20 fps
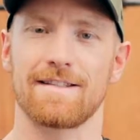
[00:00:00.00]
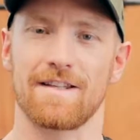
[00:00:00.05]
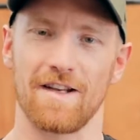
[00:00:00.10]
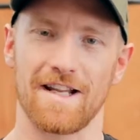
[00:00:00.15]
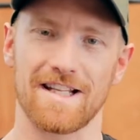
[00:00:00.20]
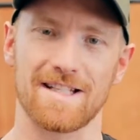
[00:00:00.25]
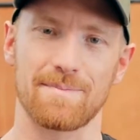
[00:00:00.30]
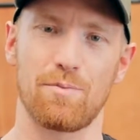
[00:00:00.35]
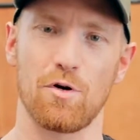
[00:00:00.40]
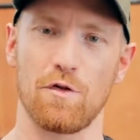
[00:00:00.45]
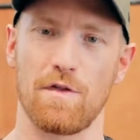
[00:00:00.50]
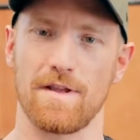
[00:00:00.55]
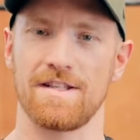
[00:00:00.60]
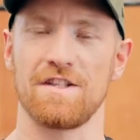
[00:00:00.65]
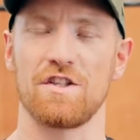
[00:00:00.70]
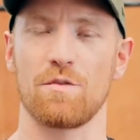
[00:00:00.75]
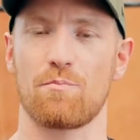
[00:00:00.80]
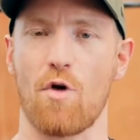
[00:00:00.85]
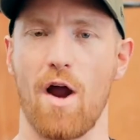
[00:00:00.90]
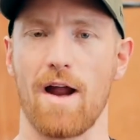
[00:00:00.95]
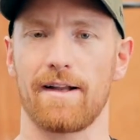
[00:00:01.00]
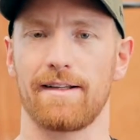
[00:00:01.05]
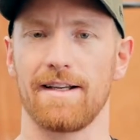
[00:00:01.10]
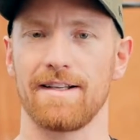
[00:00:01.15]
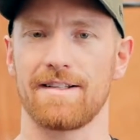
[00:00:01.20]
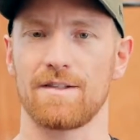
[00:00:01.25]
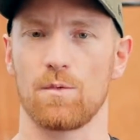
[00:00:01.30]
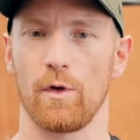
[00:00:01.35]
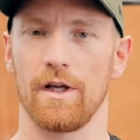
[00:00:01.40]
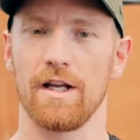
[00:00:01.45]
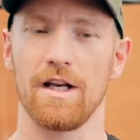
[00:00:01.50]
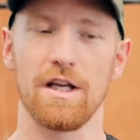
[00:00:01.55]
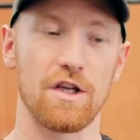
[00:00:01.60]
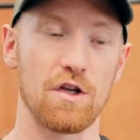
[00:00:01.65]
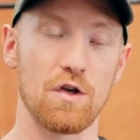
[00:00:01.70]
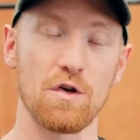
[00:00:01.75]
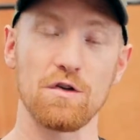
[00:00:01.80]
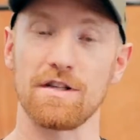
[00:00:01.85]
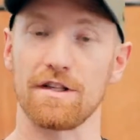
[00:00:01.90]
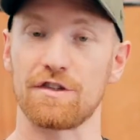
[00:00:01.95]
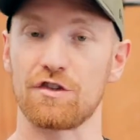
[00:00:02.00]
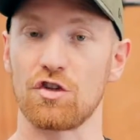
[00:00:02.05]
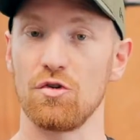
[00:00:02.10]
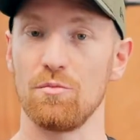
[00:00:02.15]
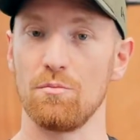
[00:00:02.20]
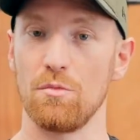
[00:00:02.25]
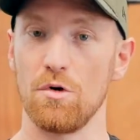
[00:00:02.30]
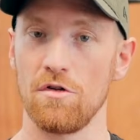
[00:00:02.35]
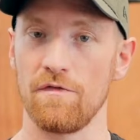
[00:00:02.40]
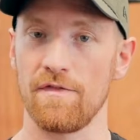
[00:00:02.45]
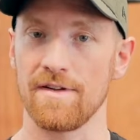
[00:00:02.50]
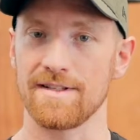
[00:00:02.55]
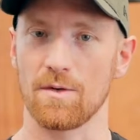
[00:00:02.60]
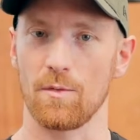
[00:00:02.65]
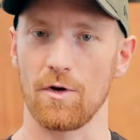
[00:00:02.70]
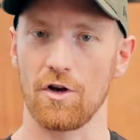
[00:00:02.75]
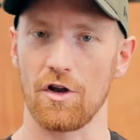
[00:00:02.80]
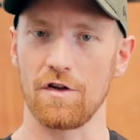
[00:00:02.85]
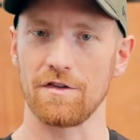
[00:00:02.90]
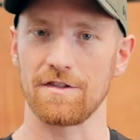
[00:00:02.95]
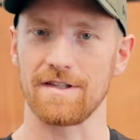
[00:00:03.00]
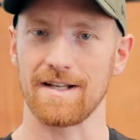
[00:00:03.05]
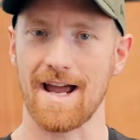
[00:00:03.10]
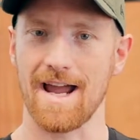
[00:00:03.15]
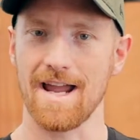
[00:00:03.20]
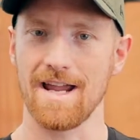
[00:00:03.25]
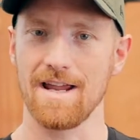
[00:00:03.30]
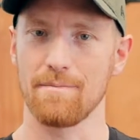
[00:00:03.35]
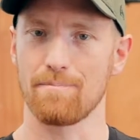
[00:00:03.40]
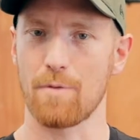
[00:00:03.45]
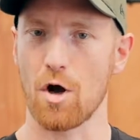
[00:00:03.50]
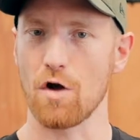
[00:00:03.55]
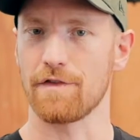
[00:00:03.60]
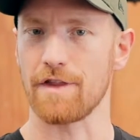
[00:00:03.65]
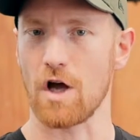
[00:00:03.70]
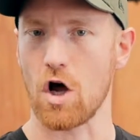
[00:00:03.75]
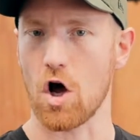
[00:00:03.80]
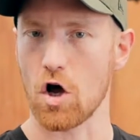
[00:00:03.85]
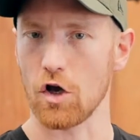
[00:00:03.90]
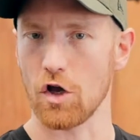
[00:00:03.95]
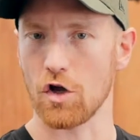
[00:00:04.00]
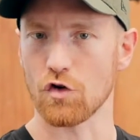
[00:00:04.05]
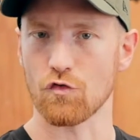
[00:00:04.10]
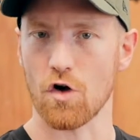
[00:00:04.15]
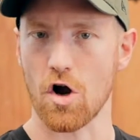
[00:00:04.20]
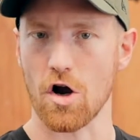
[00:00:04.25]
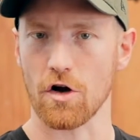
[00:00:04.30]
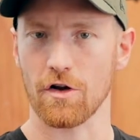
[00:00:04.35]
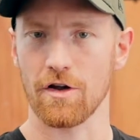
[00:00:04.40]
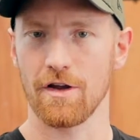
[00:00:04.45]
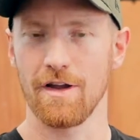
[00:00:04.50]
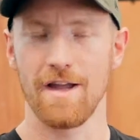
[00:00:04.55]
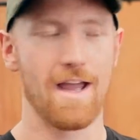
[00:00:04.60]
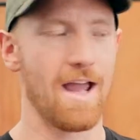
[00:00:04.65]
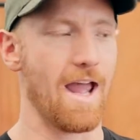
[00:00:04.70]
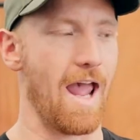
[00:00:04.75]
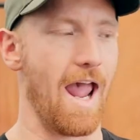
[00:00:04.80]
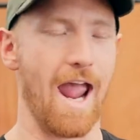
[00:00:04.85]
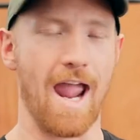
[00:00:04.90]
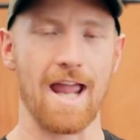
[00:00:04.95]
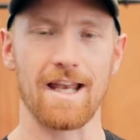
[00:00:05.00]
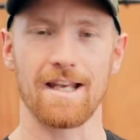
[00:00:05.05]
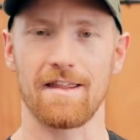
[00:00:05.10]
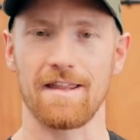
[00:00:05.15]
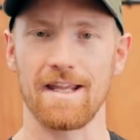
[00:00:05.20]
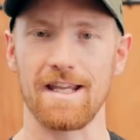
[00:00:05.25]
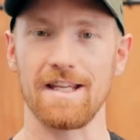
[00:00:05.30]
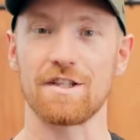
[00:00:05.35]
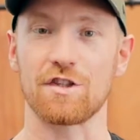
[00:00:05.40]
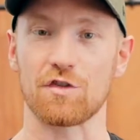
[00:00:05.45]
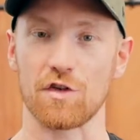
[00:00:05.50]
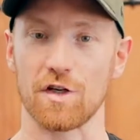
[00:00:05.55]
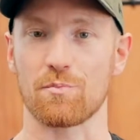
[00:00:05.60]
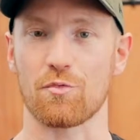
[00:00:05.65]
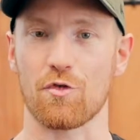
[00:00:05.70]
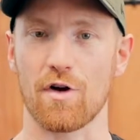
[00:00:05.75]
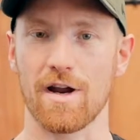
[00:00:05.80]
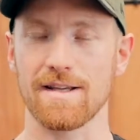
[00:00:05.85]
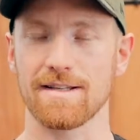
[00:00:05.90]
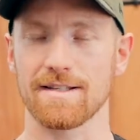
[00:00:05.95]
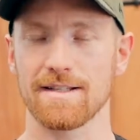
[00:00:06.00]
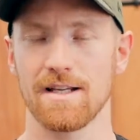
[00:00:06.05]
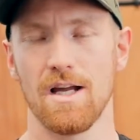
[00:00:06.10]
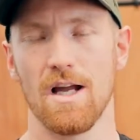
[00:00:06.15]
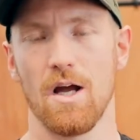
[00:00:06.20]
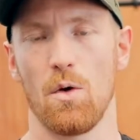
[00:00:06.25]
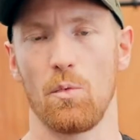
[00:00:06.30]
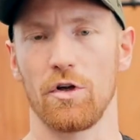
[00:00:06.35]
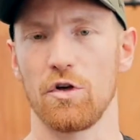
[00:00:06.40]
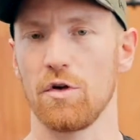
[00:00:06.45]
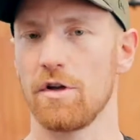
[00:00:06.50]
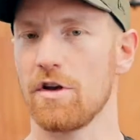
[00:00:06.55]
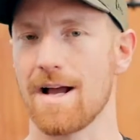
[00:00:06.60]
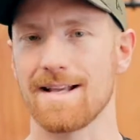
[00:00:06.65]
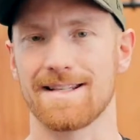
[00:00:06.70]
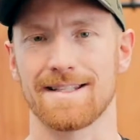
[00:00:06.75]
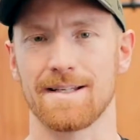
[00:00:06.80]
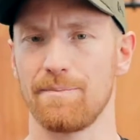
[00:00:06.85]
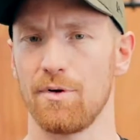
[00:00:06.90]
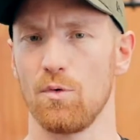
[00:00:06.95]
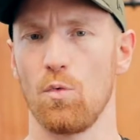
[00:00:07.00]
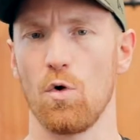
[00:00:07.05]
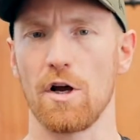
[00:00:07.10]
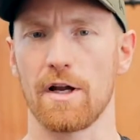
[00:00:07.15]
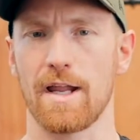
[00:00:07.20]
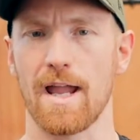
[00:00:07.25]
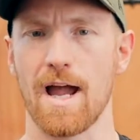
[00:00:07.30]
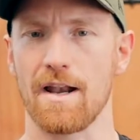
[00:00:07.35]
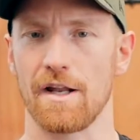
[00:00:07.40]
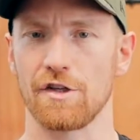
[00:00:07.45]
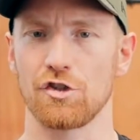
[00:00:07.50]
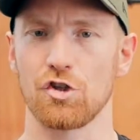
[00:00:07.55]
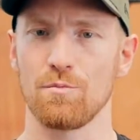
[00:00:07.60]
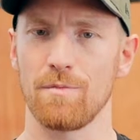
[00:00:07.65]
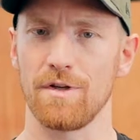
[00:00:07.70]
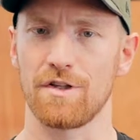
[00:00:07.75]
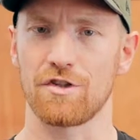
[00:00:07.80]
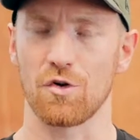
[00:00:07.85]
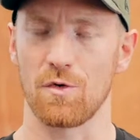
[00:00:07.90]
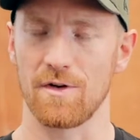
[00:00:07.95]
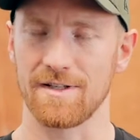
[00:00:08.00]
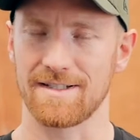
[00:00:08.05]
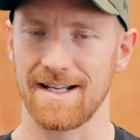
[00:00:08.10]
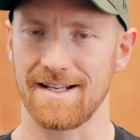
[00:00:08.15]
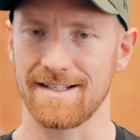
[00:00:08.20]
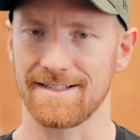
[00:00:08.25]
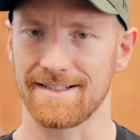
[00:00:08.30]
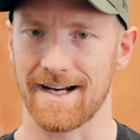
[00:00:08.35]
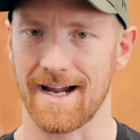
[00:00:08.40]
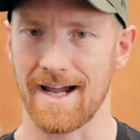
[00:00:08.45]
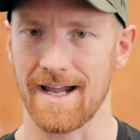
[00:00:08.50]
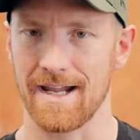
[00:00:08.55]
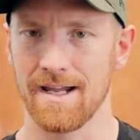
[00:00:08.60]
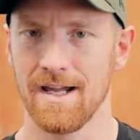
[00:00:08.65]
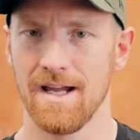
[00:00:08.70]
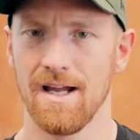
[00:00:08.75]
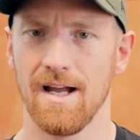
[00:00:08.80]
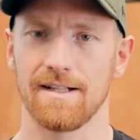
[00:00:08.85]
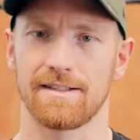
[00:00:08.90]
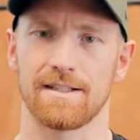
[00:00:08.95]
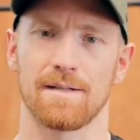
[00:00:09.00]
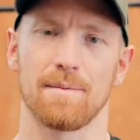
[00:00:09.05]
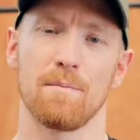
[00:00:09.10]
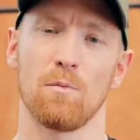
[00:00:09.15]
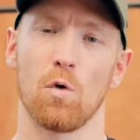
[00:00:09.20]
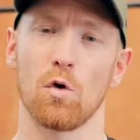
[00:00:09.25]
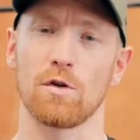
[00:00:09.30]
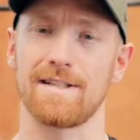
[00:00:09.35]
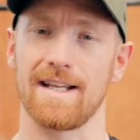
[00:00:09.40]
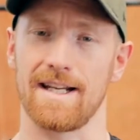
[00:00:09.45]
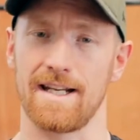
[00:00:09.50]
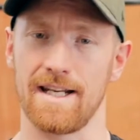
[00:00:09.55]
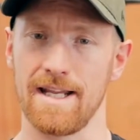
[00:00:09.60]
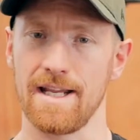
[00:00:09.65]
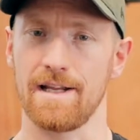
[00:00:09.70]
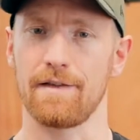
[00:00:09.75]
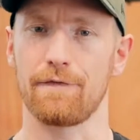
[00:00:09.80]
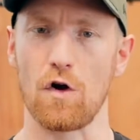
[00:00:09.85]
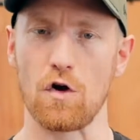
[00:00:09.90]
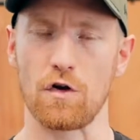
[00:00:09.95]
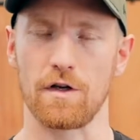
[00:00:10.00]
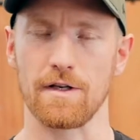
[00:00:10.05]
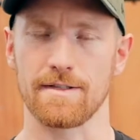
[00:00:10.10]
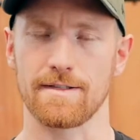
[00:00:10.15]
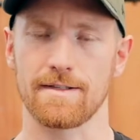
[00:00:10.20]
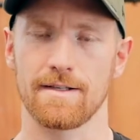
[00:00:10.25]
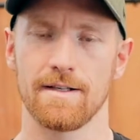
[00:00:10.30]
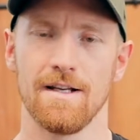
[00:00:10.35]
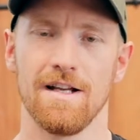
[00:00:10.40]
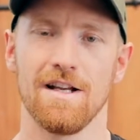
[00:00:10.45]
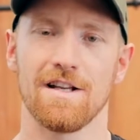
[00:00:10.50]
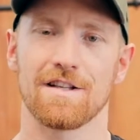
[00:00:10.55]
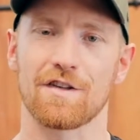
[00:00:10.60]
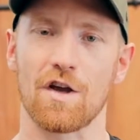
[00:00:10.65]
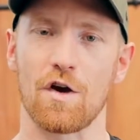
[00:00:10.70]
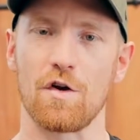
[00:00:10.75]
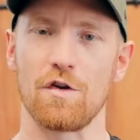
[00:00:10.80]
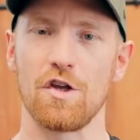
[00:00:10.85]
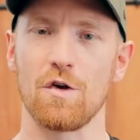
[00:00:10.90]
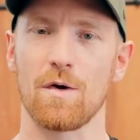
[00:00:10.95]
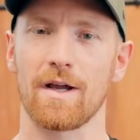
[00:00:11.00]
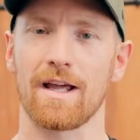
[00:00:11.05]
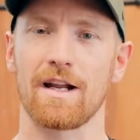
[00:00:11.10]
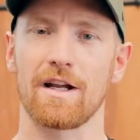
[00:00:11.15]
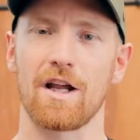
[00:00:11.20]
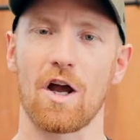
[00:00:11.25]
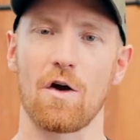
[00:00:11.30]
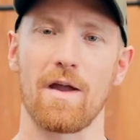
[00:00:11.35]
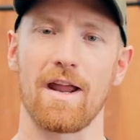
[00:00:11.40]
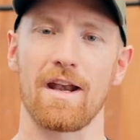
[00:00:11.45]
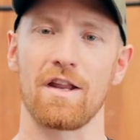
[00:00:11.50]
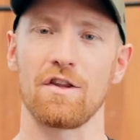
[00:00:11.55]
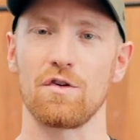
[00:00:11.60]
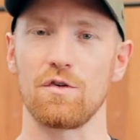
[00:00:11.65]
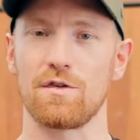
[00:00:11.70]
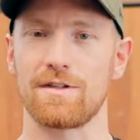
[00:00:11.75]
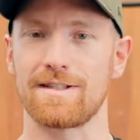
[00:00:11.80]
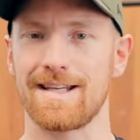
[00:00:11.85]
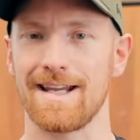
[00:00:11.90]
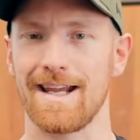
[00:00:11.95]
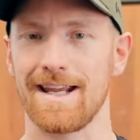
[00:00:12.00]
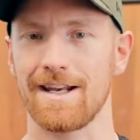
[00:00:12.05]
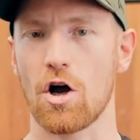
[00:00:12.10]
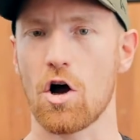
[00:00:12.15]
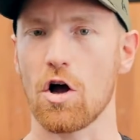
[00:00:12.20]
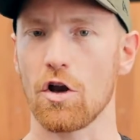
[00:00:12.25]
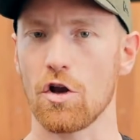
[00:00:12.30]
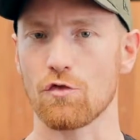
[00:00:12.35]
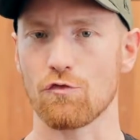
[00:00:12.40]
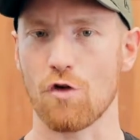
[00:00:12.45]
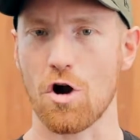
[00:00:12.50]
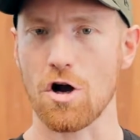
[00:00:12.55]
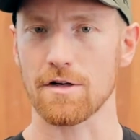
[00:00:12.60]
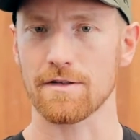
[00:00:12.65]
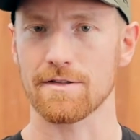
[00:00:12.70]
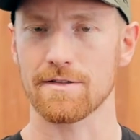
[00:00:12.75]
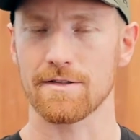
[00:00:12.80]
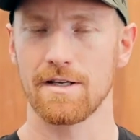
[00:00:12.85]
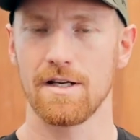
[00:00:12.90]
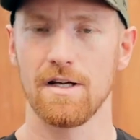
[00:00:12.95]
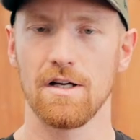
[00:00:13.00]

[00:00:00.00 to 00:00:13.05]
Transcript: So let's put this into practice. We're going to use the 2 movements that we learned today, both the hollow rock and the strict press. We're going to do a nice simple workout. It shouldn't be too intense today. It's going to be more technique focused. So you're going to go ahead and do 10 hollow rocks.